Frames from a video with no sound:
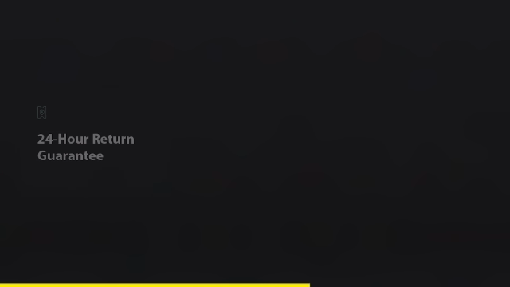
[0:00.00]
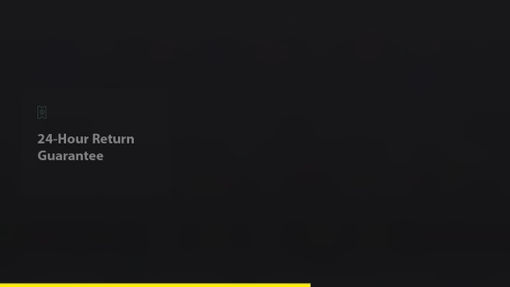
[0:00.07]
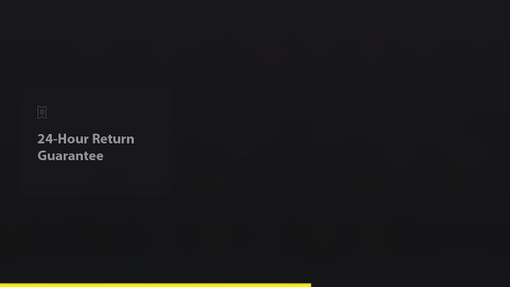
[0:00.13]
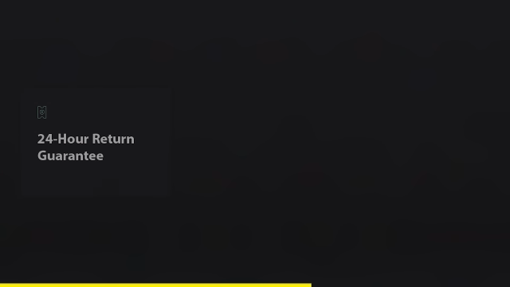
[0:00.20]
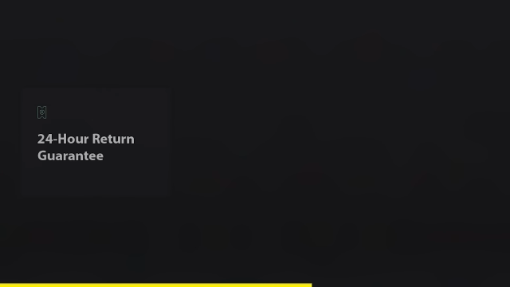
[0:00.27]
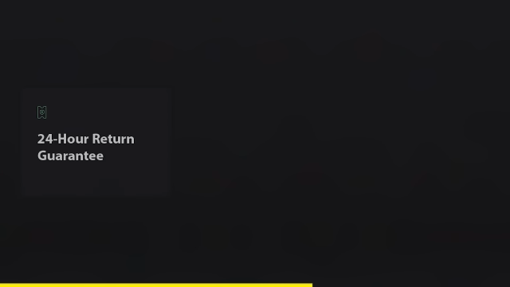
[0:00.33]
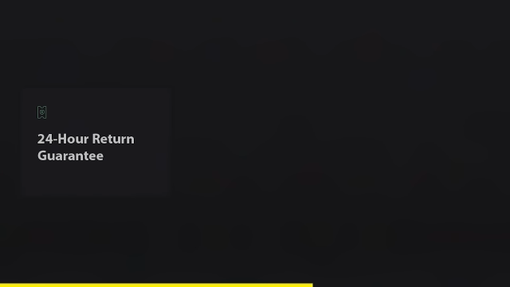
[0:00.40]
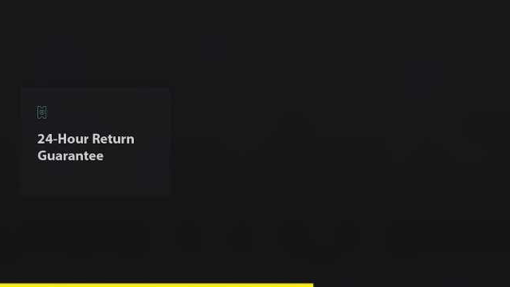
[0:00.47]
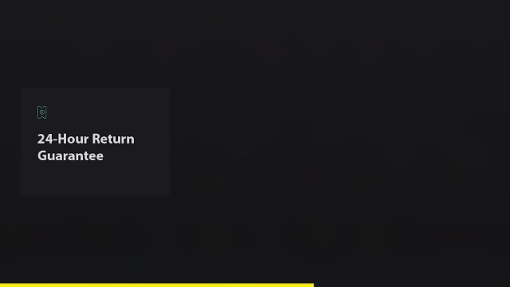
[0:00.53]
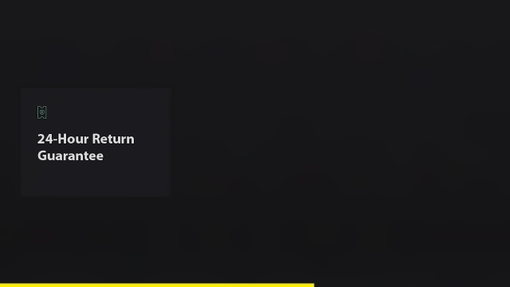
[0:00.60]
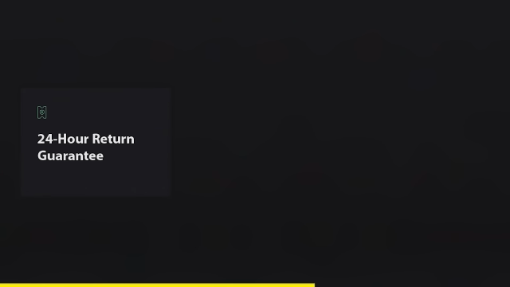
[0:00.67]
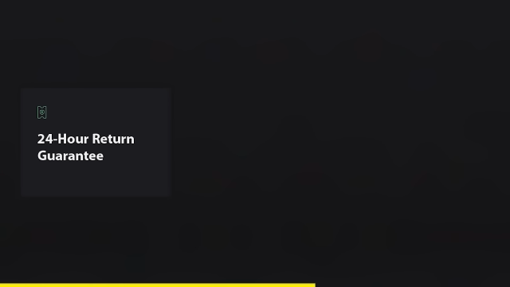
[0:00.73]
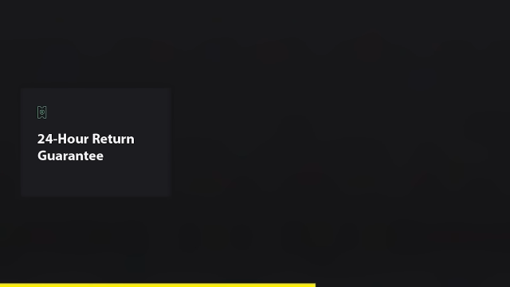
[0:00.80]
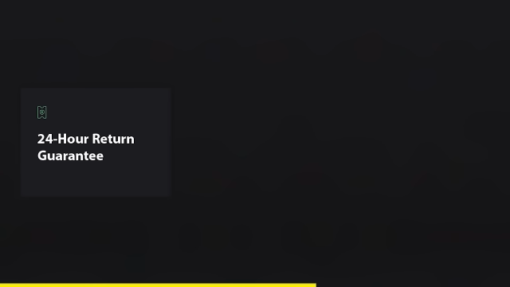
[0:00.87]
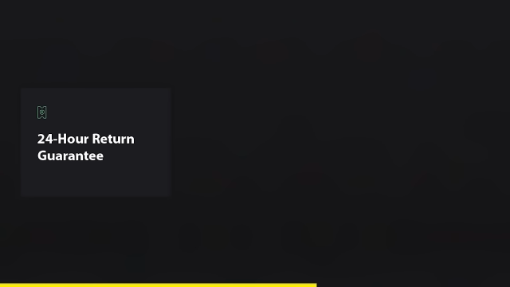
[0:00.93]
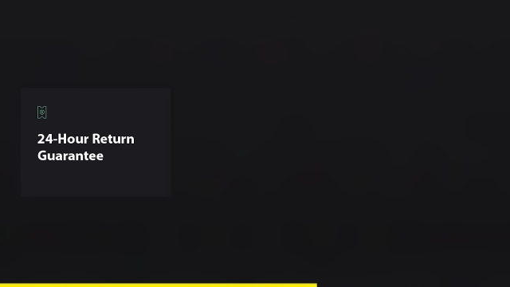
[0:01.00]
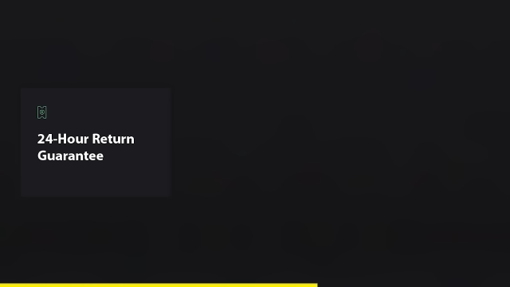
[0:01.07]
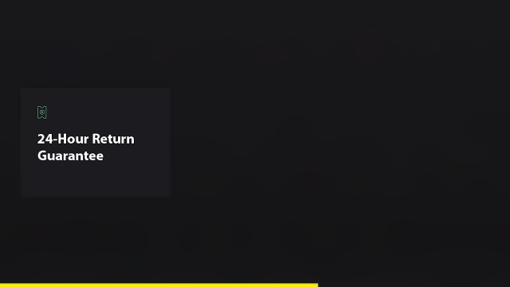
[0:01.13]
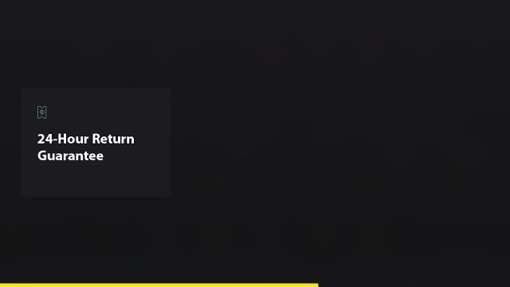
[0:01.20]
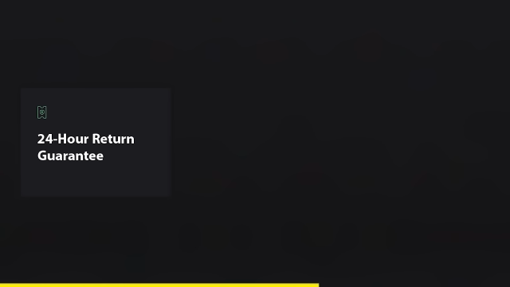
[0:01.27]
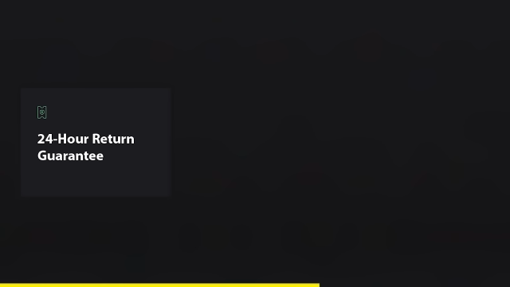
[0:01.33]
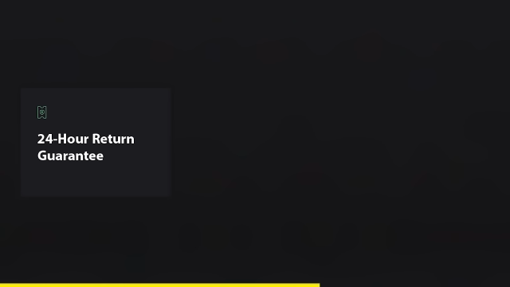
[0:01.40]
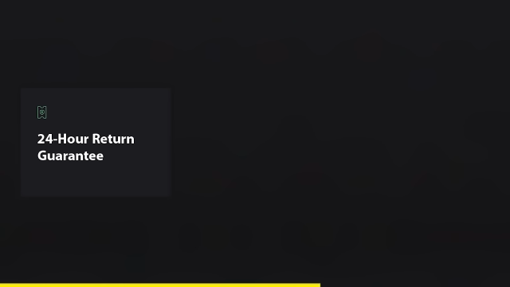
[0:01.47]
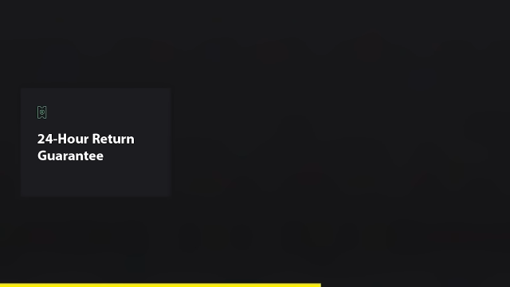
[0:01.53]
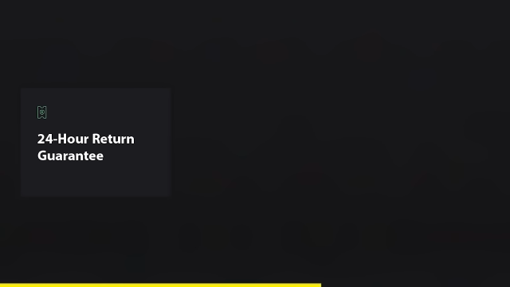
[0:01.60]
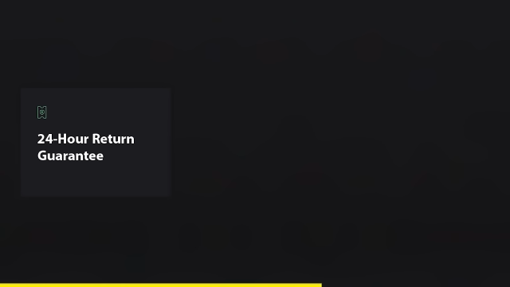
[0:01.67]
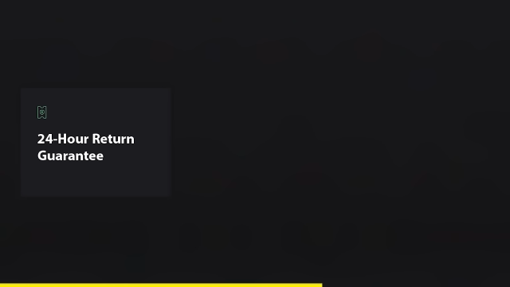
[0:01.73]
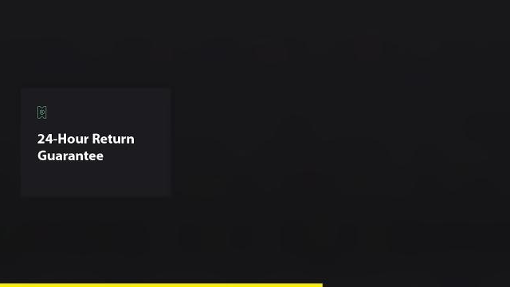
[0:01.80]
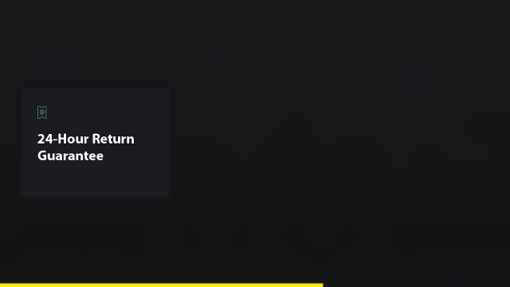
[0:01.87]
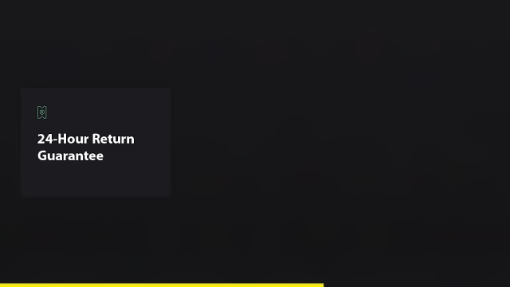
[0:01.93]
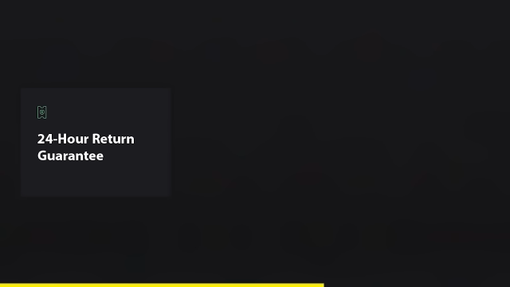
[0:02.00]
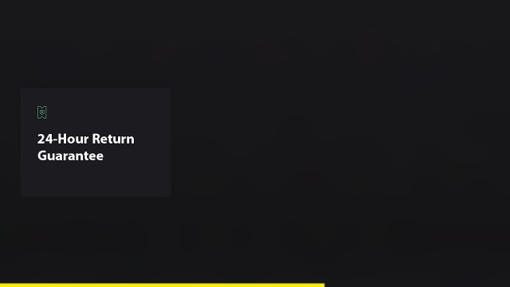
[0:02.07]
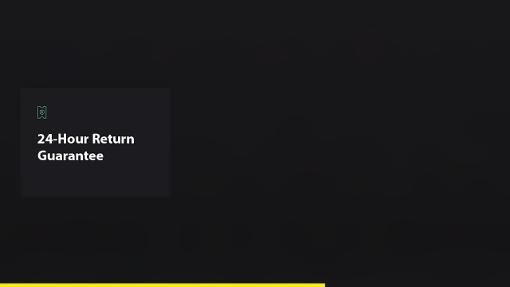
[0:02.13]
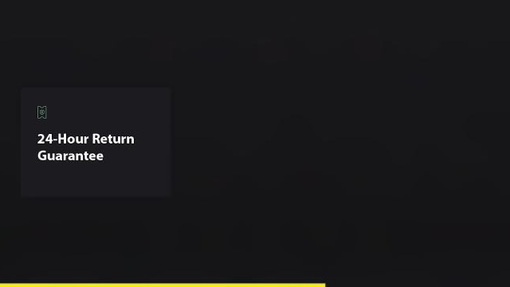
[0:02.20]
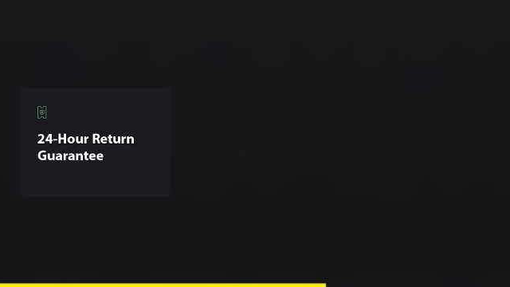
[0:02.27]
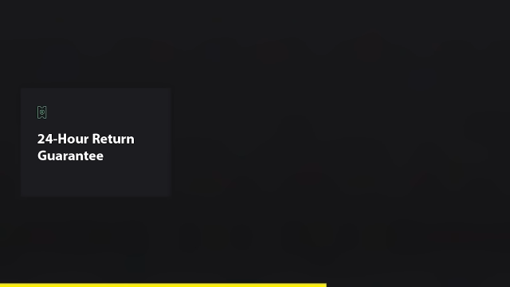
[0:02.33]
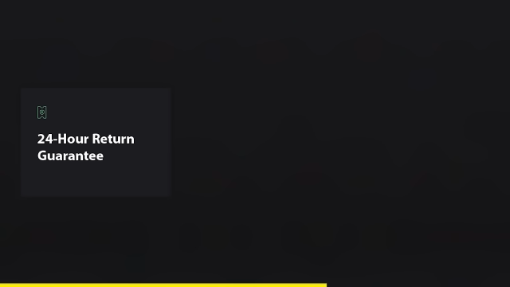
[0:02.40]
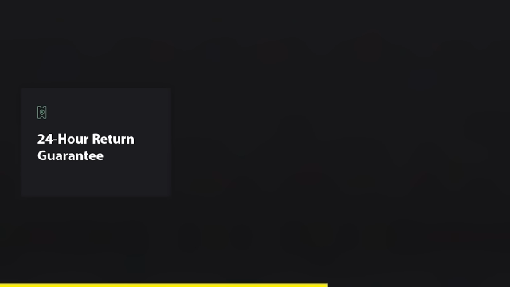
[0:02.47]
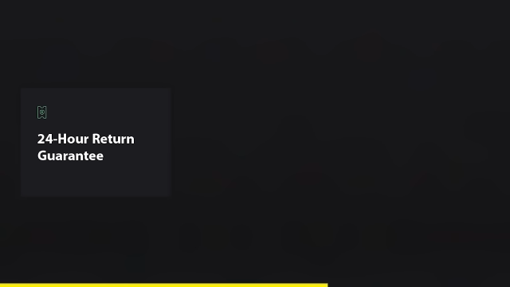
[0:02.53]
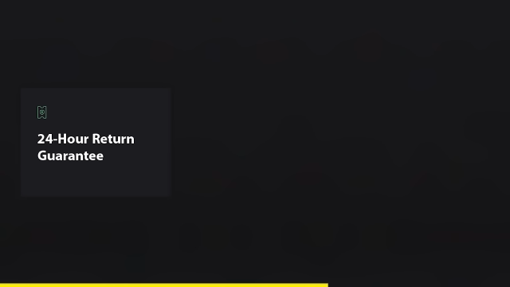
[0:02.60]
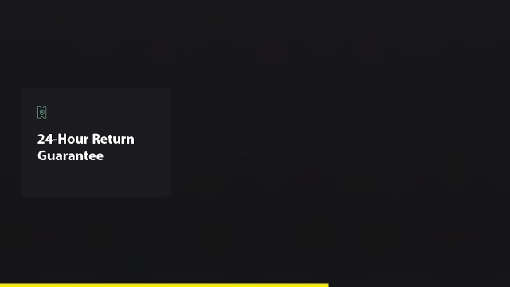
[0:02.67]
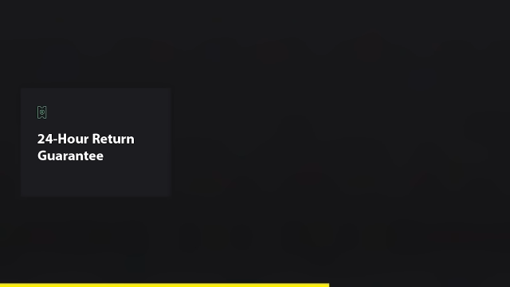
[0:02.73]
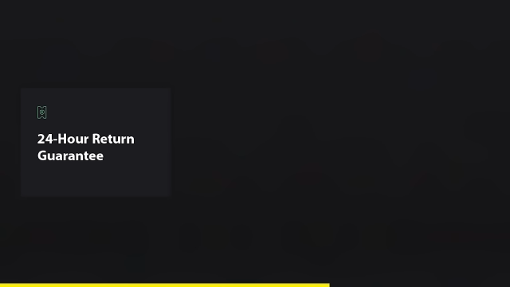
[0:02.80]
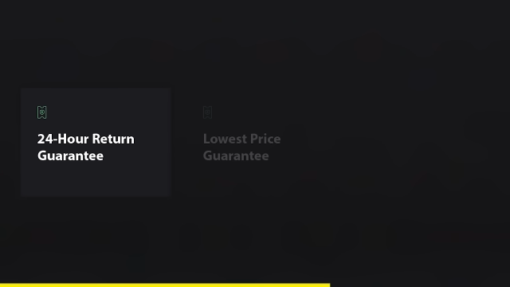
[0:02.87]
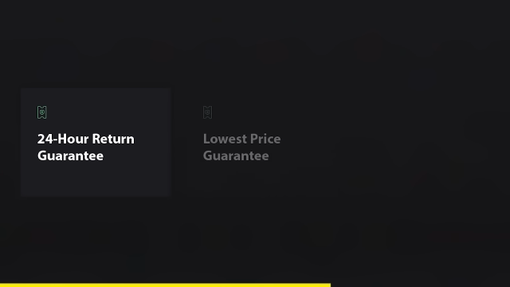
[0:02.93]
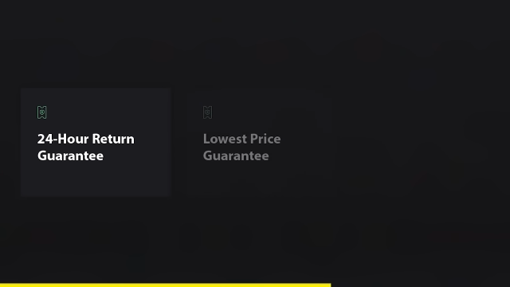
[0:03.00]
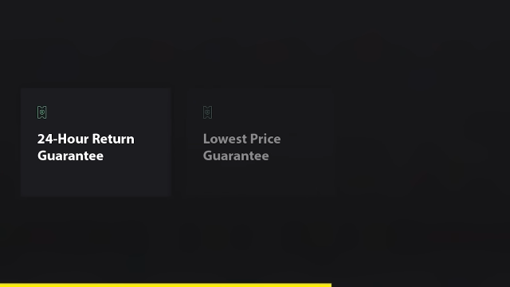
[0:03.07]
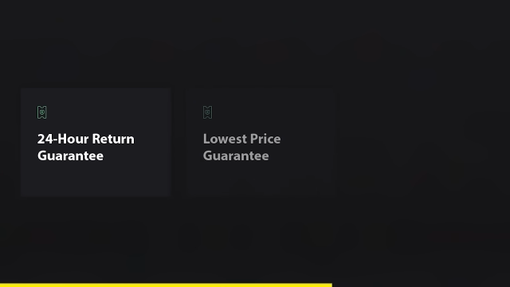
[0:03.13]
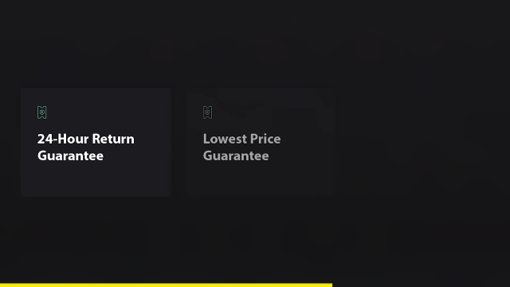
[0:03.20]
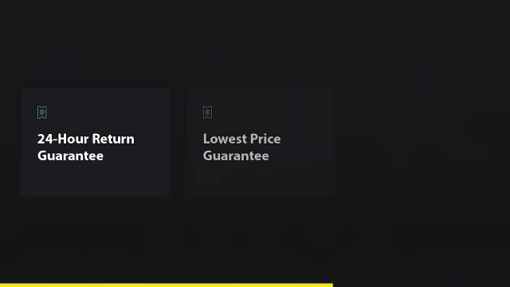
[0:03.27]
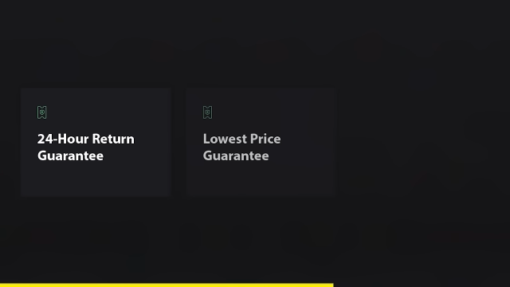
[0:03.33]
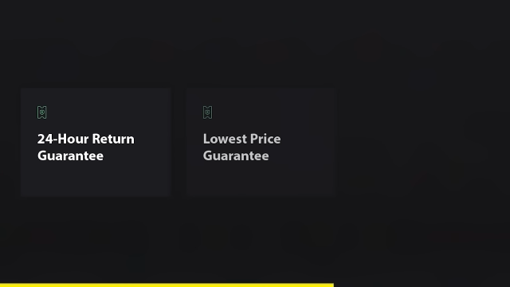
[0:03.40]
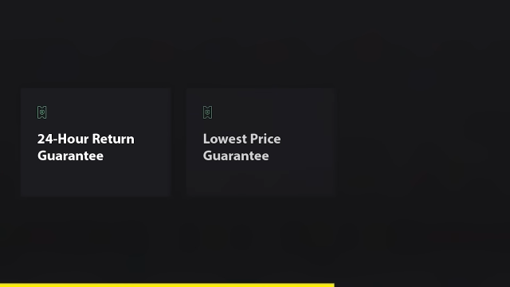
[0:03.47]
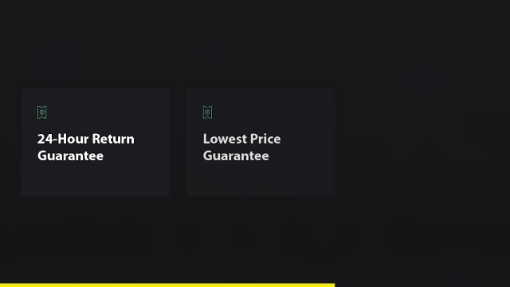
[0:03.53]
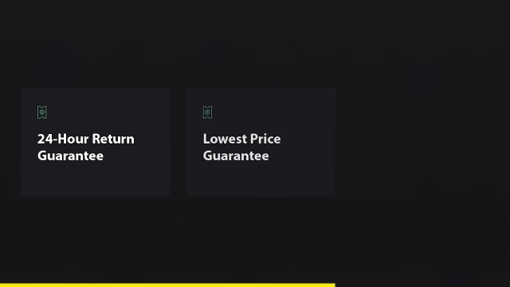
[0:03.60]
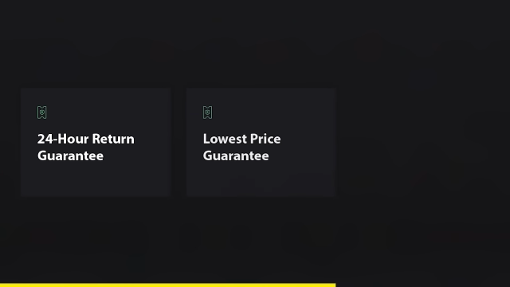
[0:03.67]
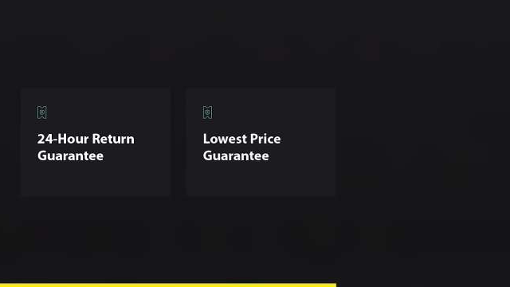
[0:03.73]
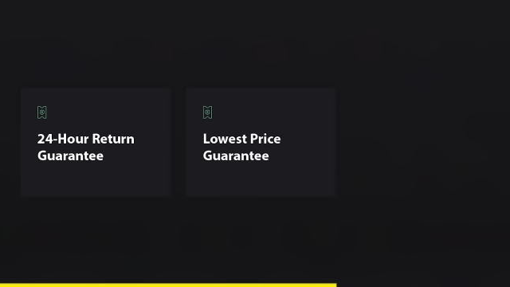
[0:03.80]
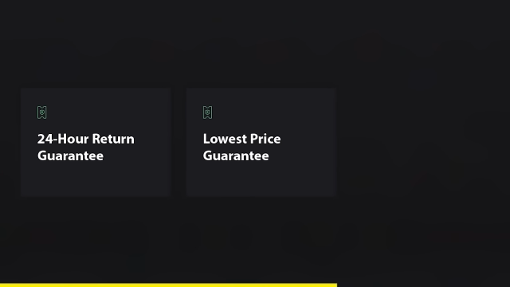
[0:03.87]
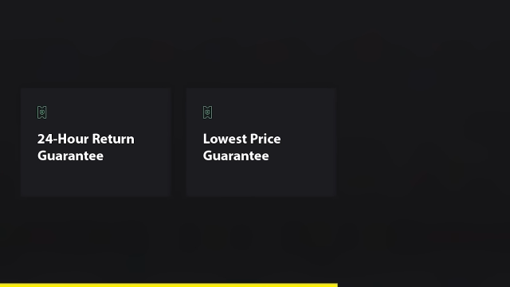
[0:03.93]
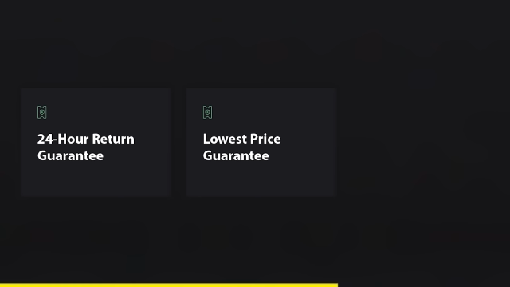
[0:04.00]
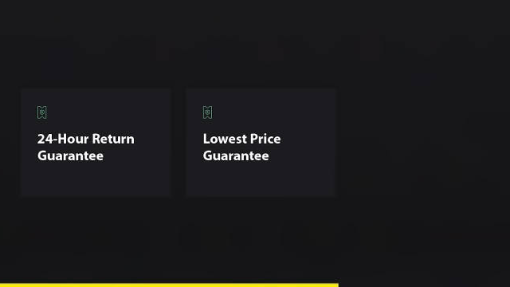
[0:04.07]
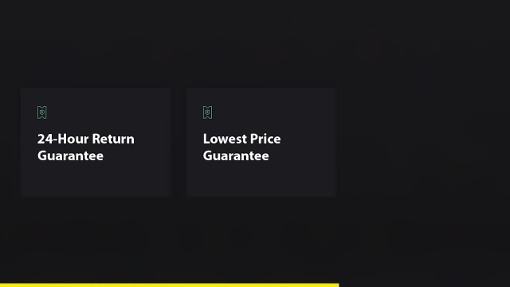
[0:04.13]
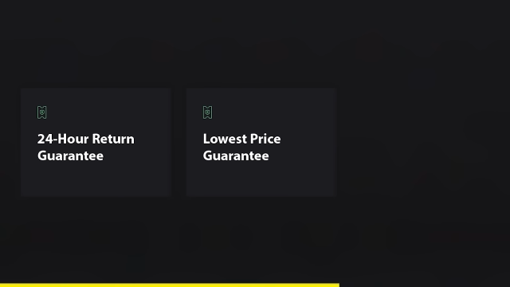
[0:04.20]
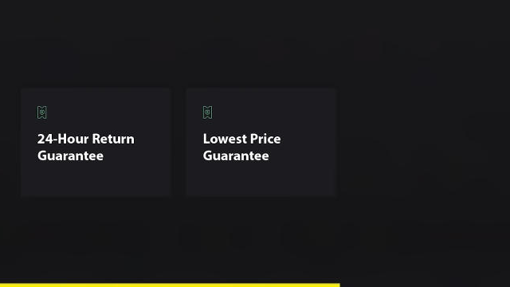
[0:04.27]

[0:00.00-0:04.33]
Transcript: (no speaker visible)